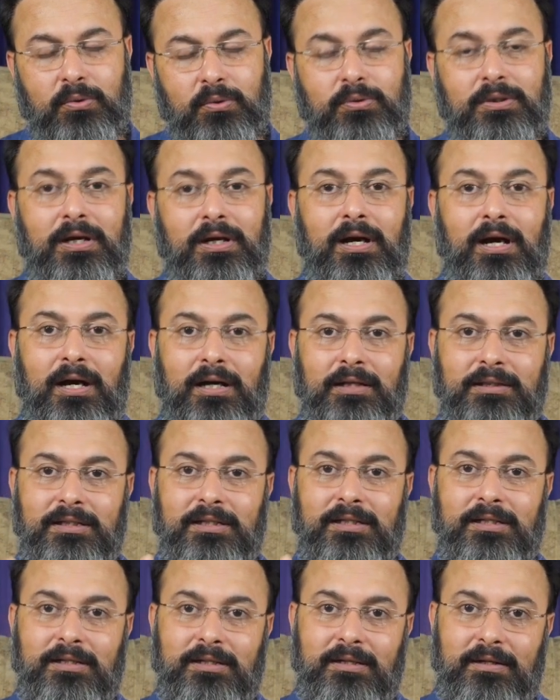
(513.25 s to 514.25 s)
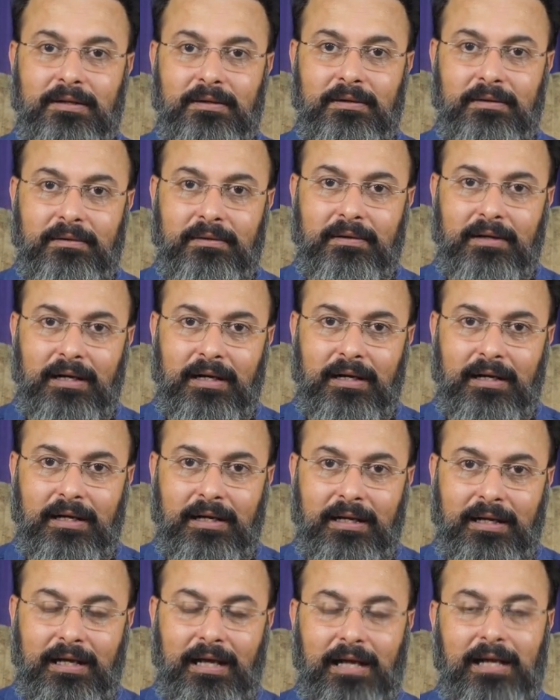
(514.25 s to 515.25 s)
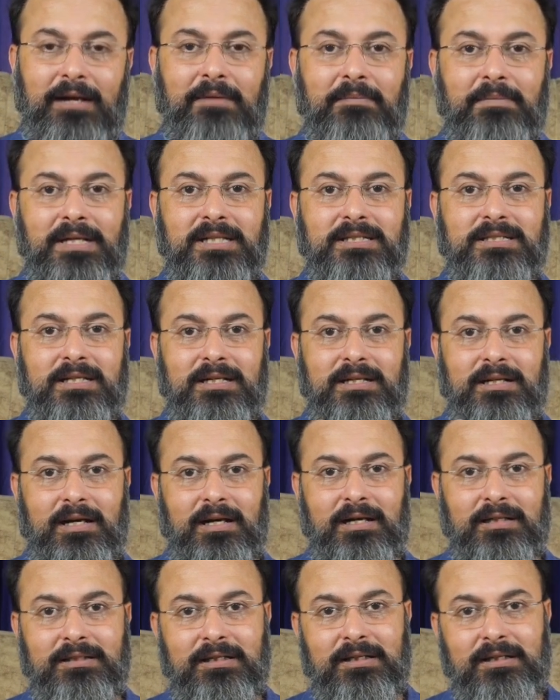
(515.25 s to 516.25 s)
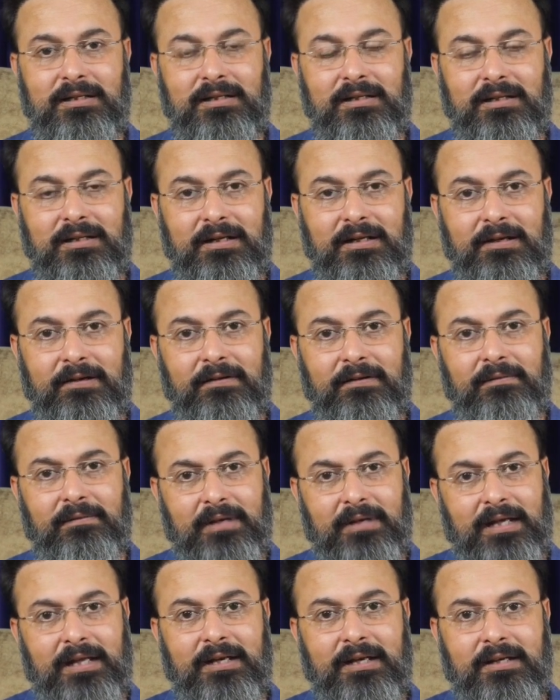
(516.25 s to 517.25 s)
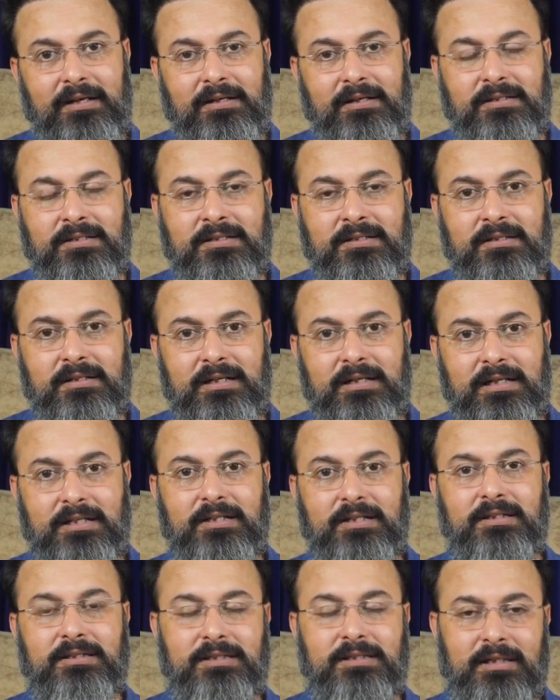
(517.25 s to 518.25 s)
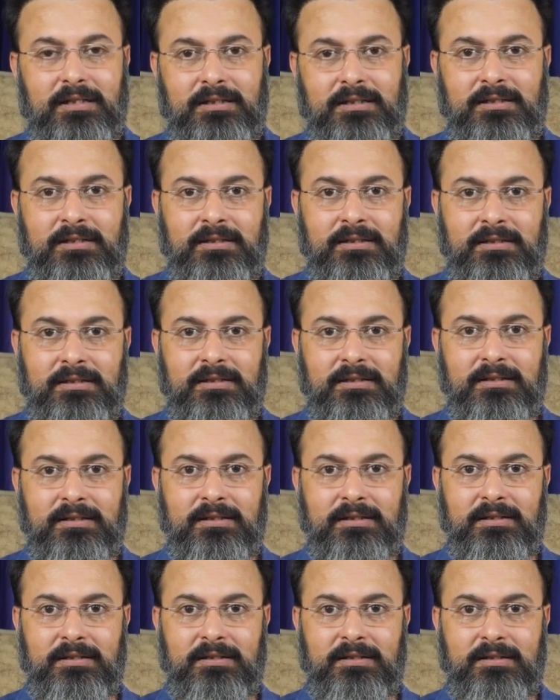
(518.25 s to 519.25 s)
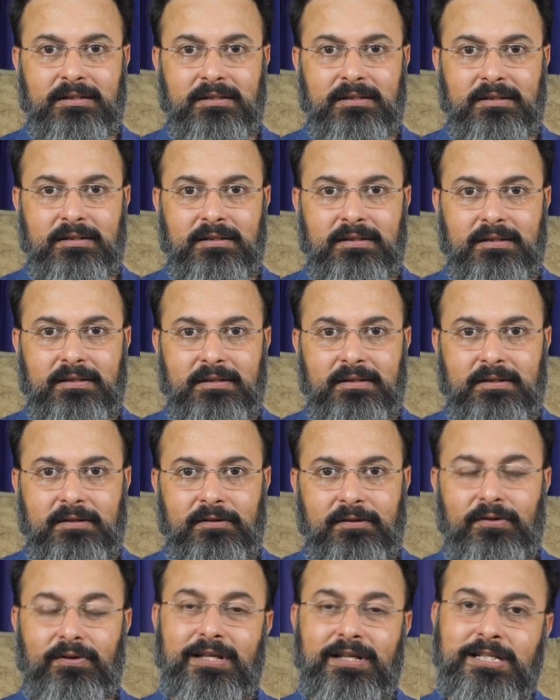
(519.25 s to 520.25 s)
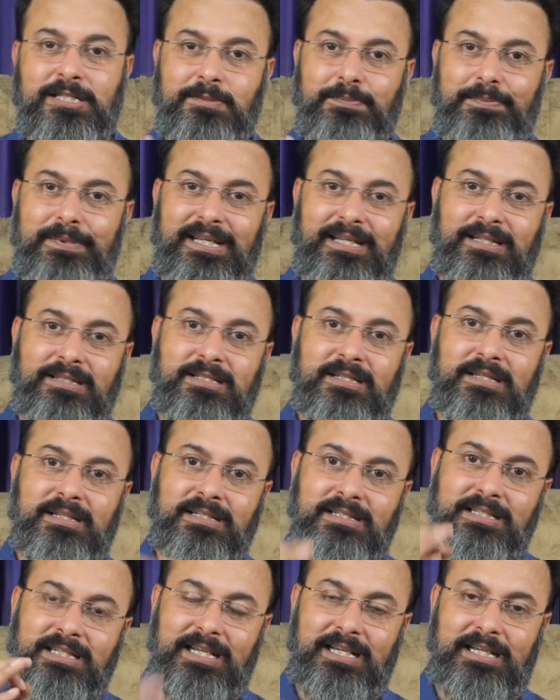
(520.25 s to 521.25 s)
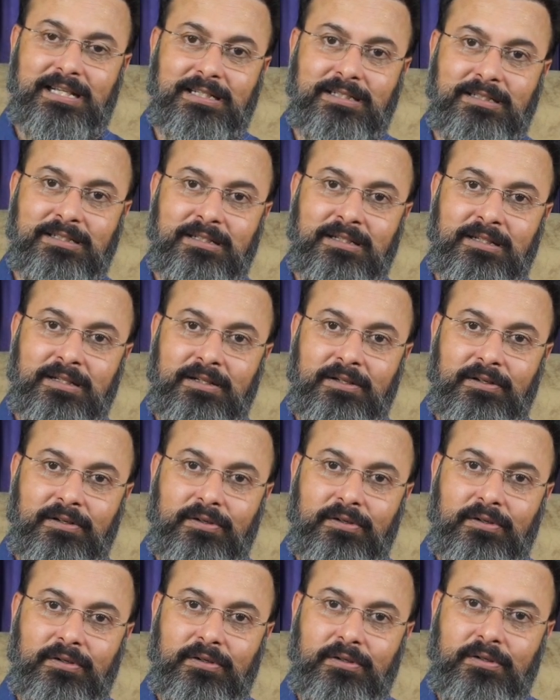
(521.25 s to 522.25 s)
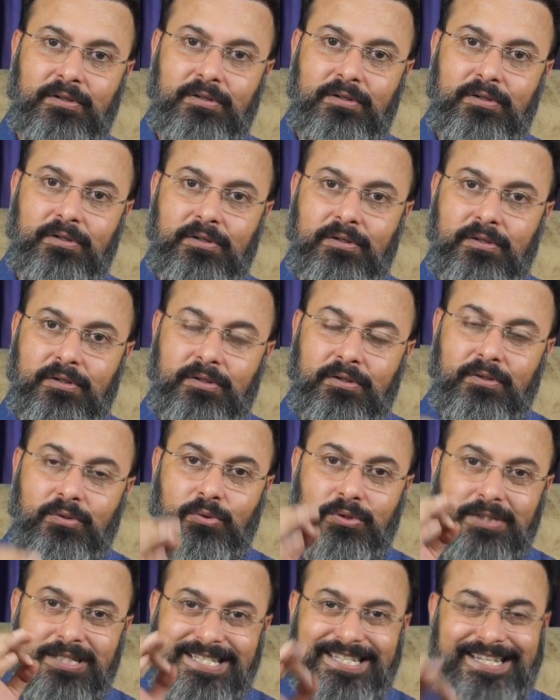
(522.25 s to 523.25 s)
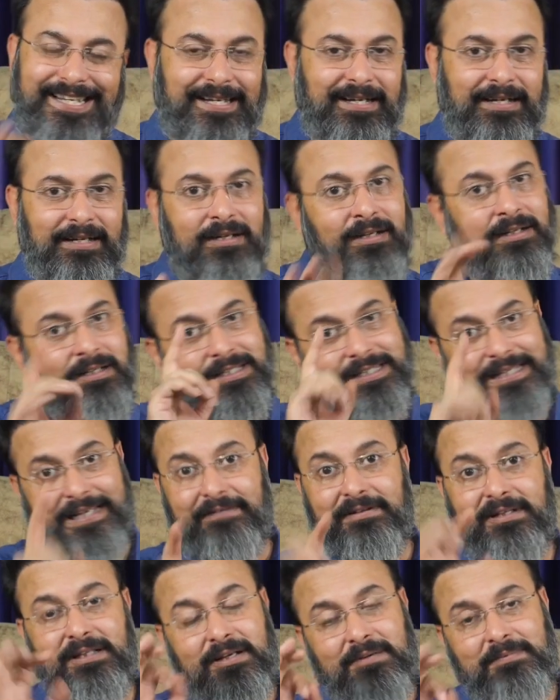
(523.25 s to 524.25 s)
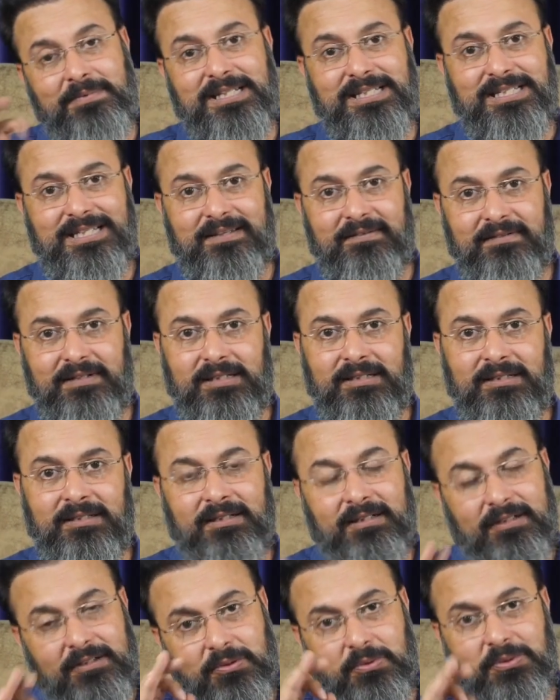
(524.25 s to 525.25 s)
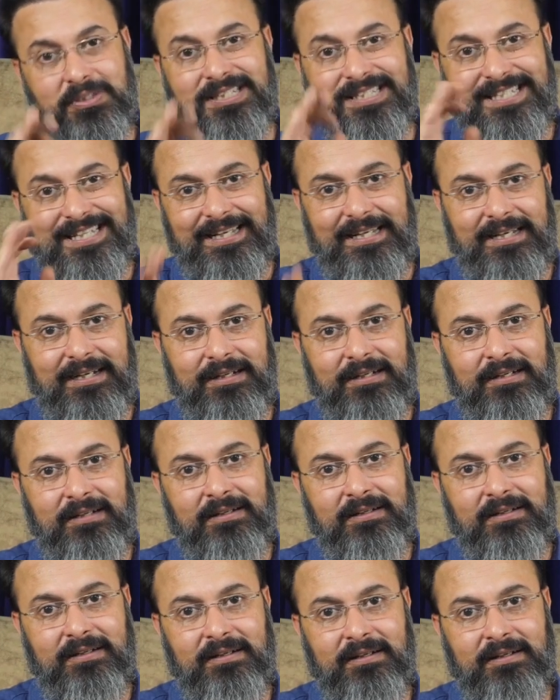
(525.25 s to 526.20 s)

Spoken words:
to the other elements and other areas in the chart. So aspects change to the second, 7th remains 7th, to the second,